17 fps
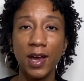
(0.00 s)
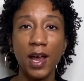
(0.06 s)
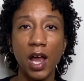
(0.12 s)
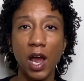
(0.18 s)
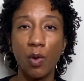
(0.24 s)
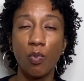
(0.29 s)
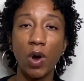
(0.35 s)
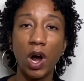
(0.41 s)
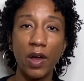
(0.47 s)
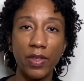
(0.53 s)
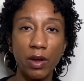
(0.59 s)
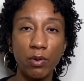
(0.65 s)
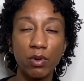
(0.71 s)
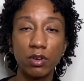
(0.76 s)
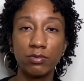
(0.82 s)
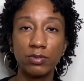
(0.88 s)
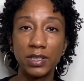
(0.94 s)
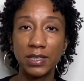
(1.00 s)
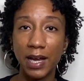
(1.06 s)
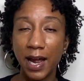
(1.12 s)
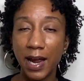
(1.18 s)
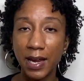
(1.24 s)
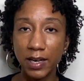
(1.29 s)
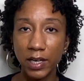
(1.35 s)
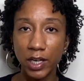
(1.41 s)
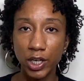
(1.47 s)
and while they were
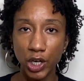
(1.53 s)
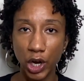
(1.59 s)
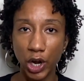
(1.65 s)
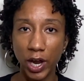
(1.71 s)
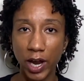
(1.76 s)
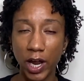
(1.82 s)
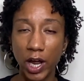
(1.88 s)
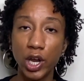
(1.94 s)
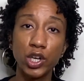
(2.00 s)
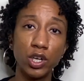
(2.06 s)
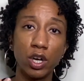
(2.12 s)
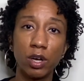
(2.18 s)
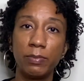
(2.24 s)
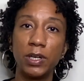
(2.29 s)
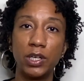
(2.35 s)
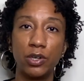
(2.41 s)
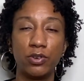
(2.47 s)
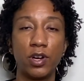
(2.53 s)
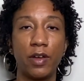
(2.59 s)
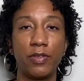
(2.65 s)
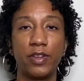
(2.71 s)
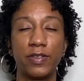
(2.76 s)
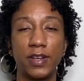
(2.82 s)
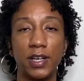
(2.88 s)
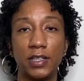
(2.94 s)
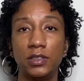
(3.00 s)
retightening your hair, you could be doing other
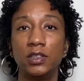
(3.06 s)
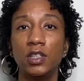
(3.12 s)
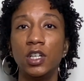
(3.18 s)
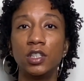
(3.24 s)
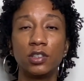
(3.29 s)
things.